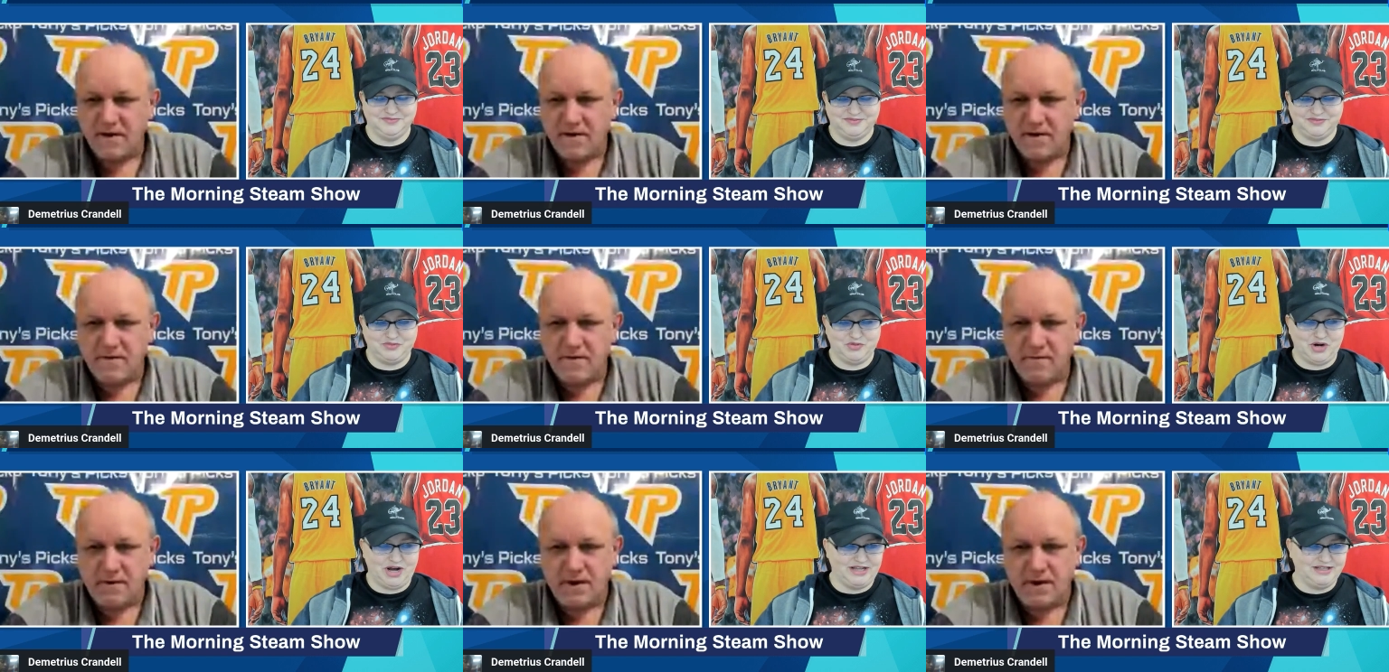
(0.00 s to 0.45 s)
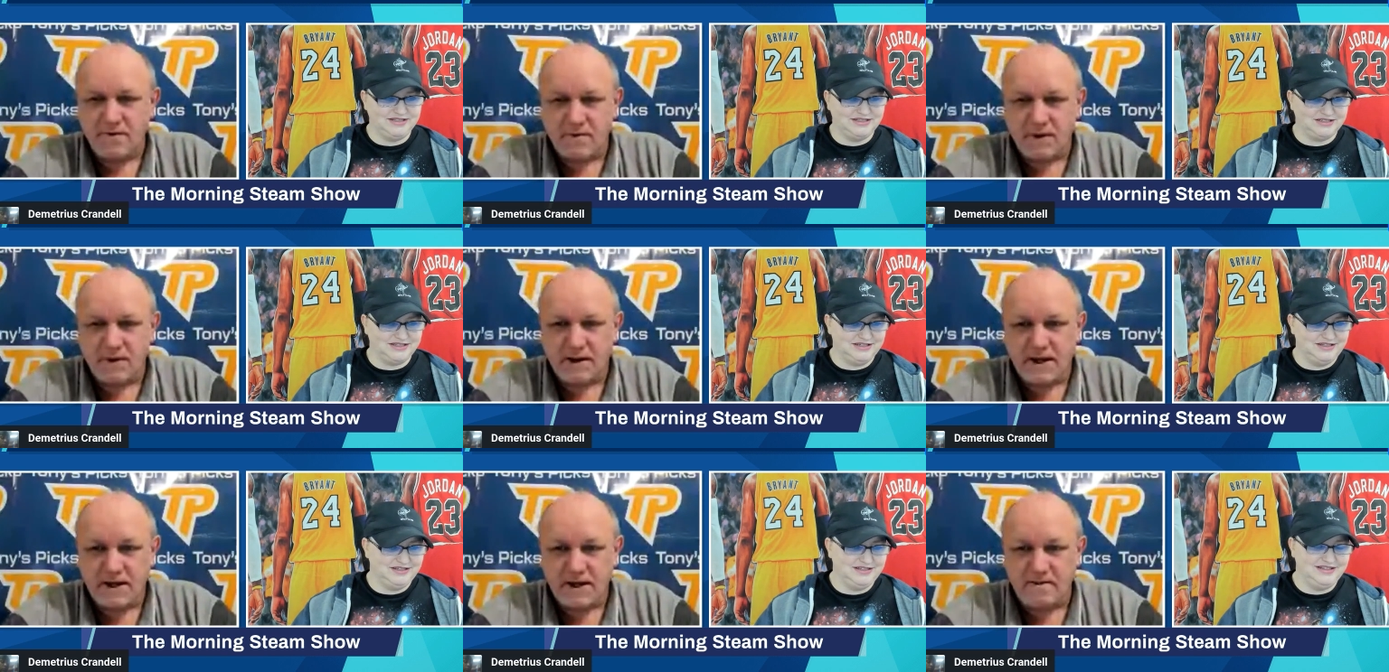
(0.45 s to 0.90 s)
Speaker 1: right. whatever
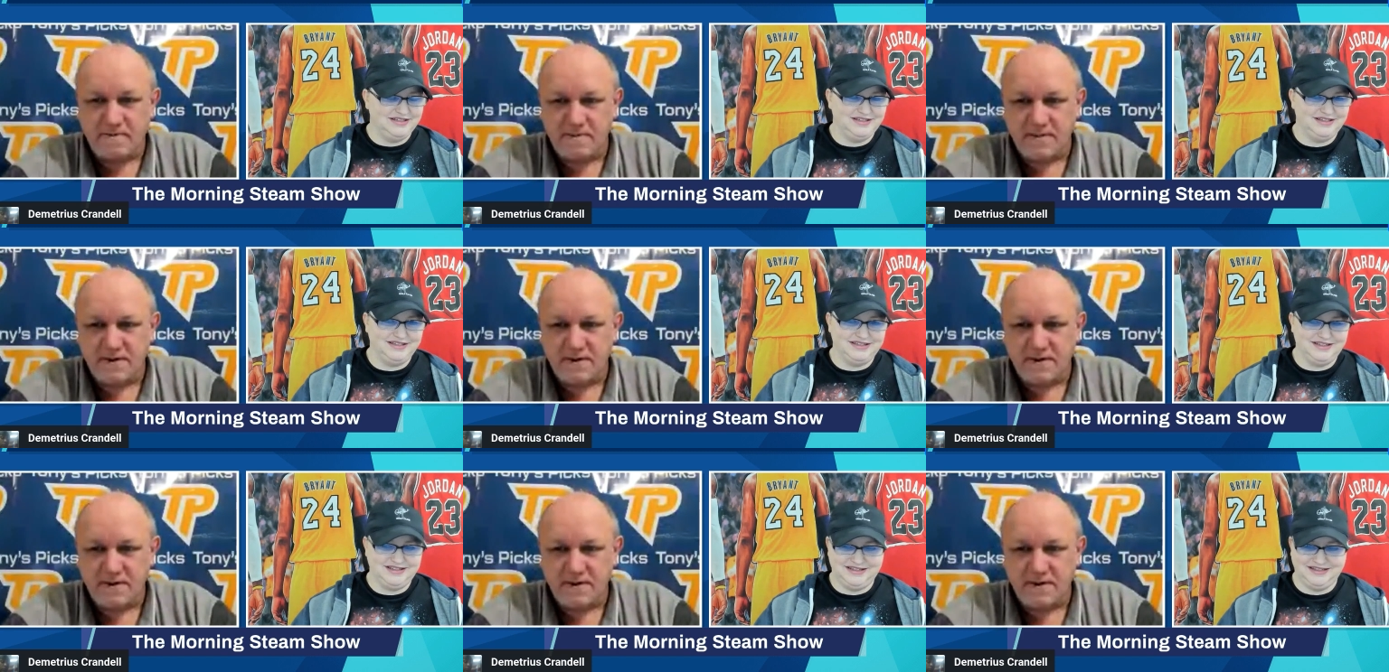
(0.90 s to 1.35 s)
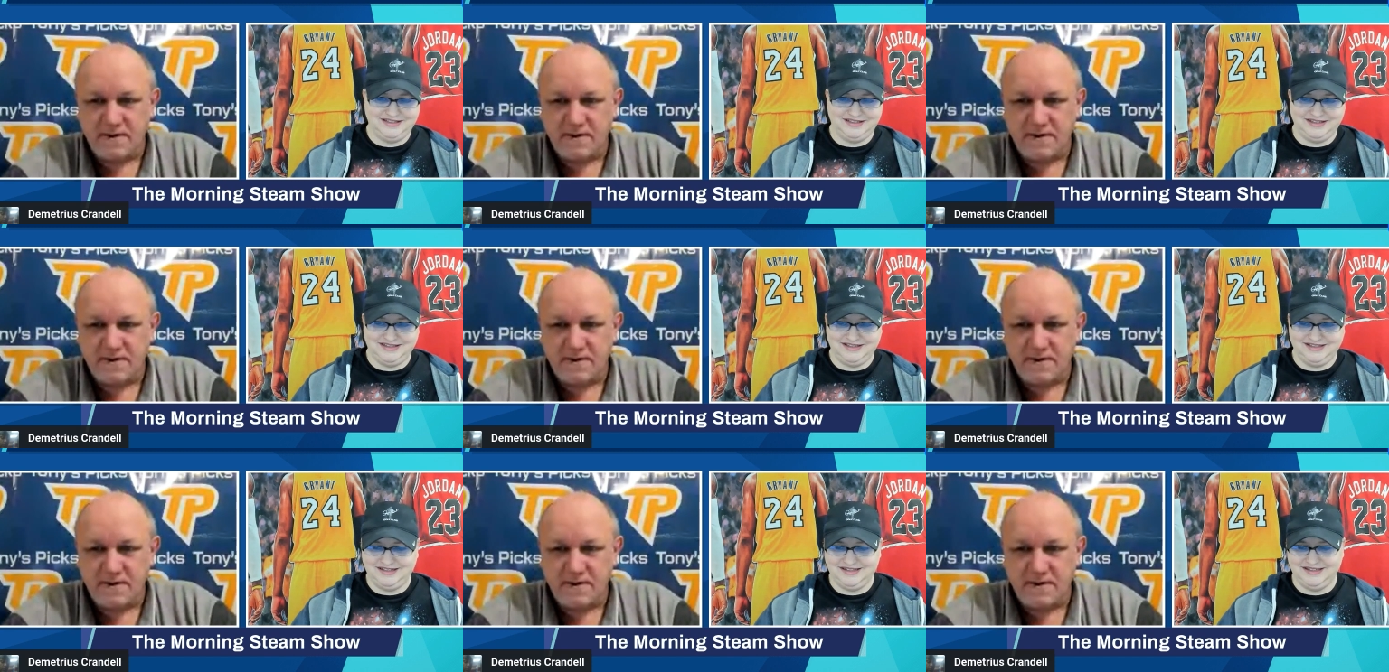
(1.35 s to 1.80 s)
games are on
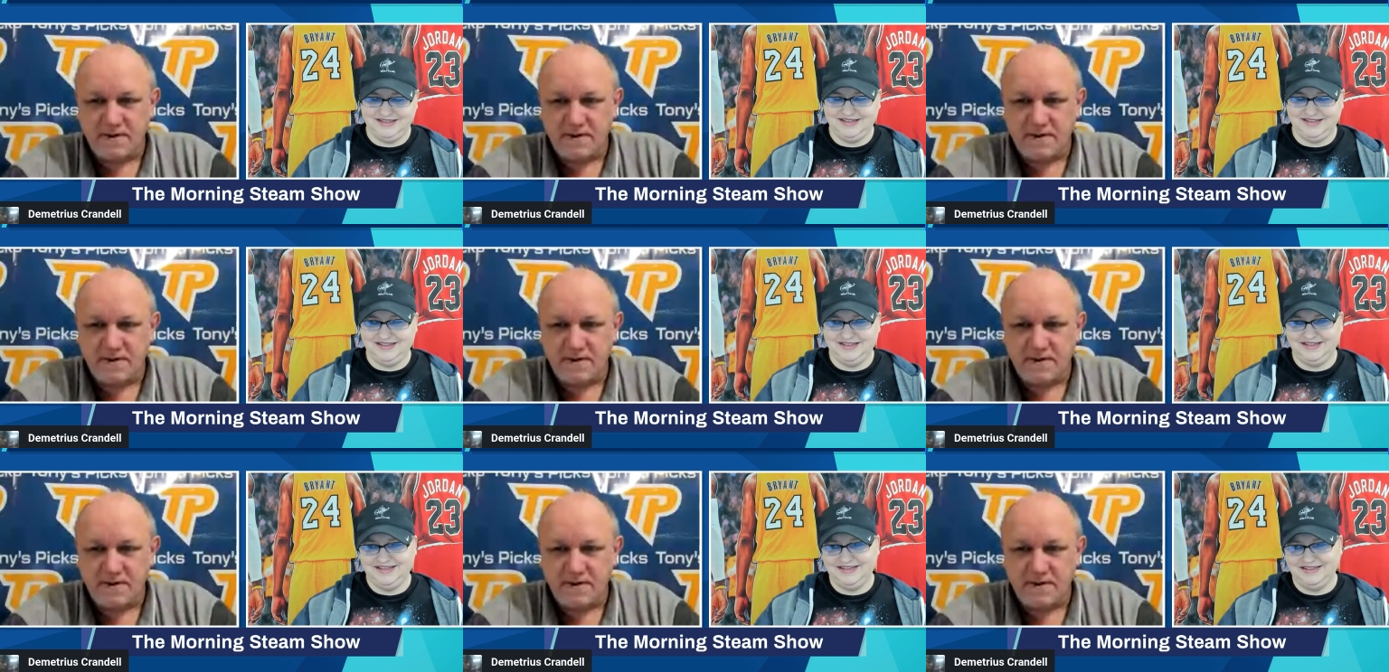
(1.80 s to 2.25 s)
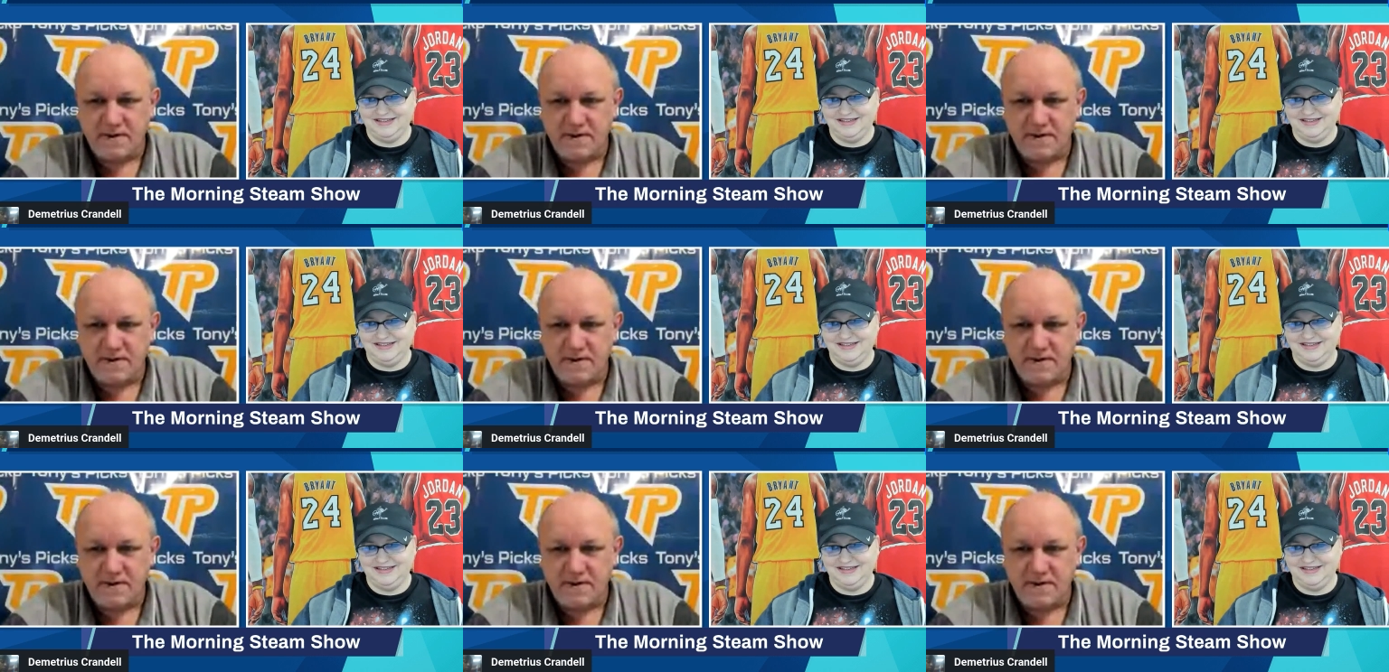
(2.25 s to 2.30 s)
there. Uh,